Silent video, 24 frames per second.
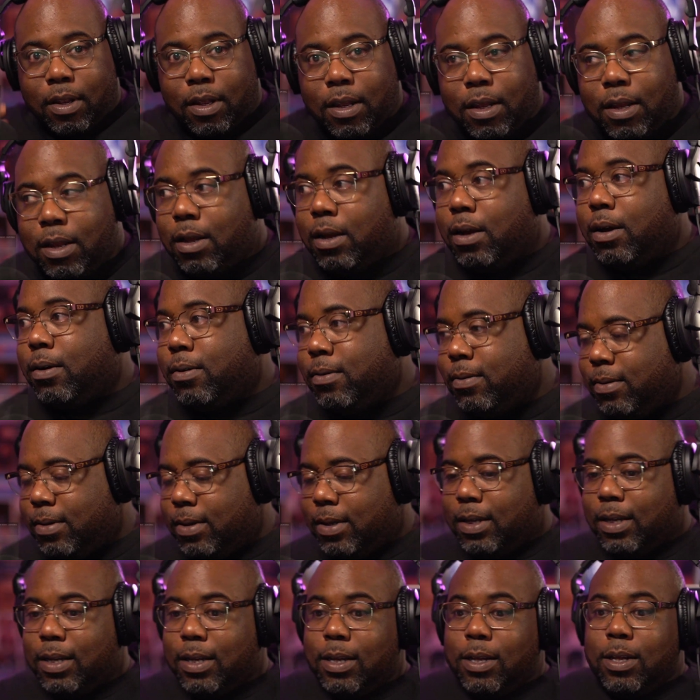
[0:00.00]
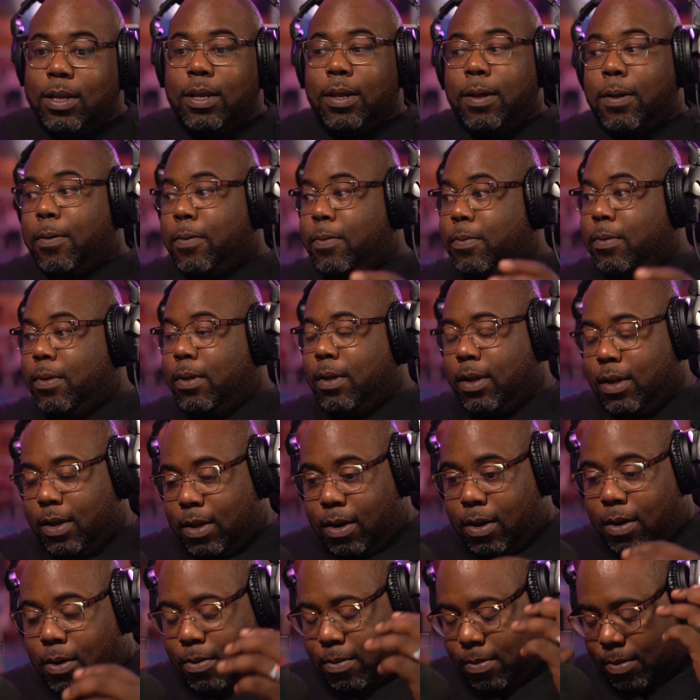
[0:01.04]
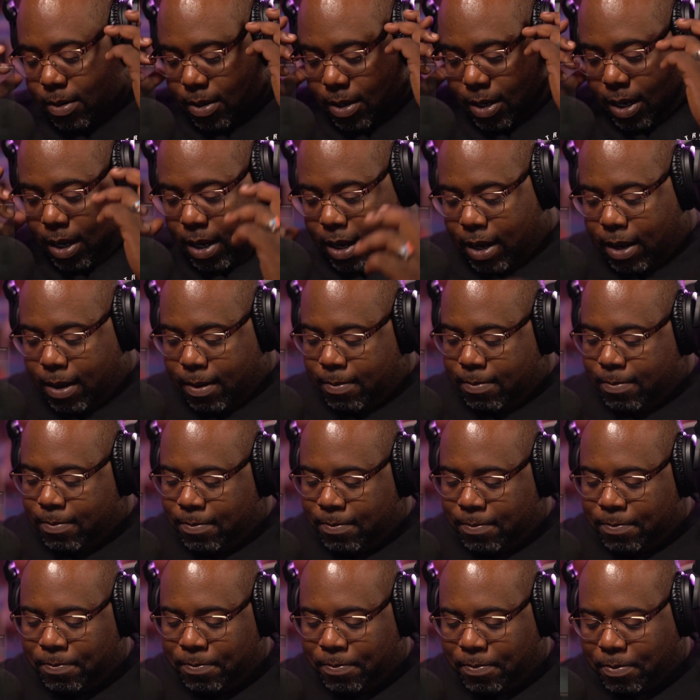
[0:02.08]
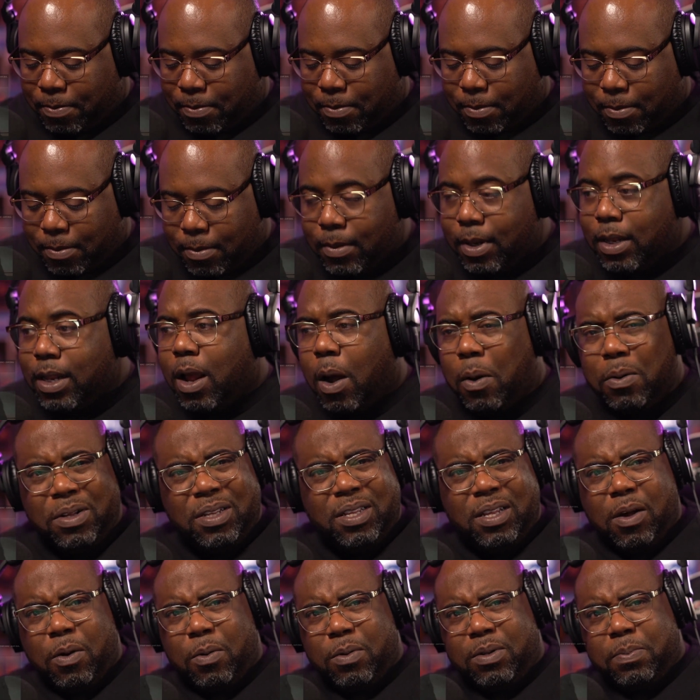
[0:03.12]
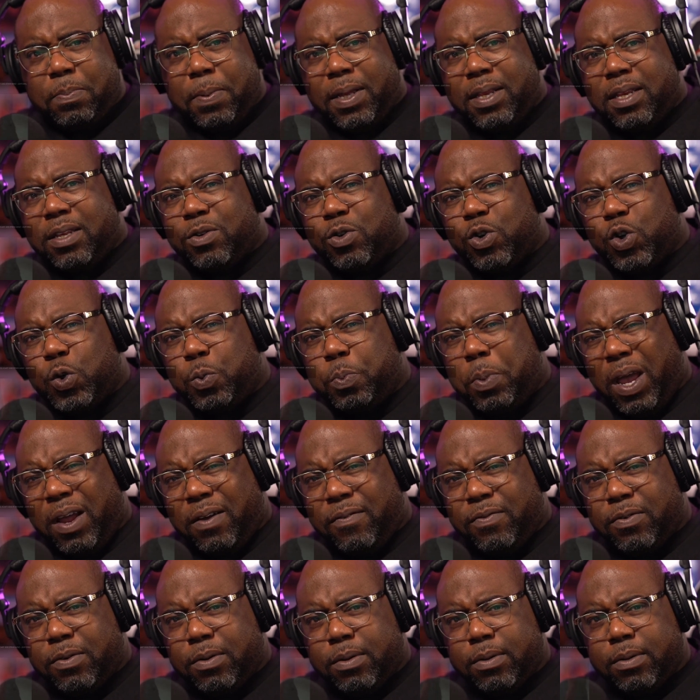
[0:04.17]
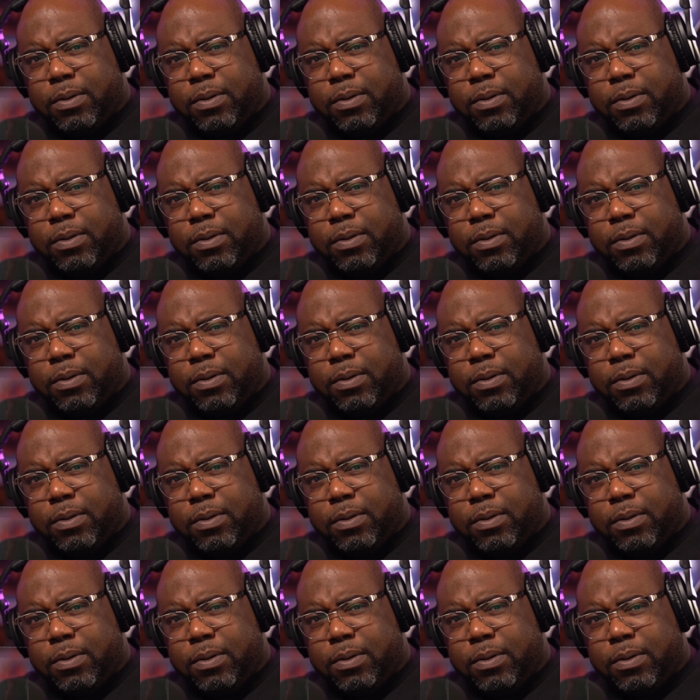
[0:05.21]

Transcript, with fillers: Huh. Oh, um. Oh, this. Oh, he's being disrespectful.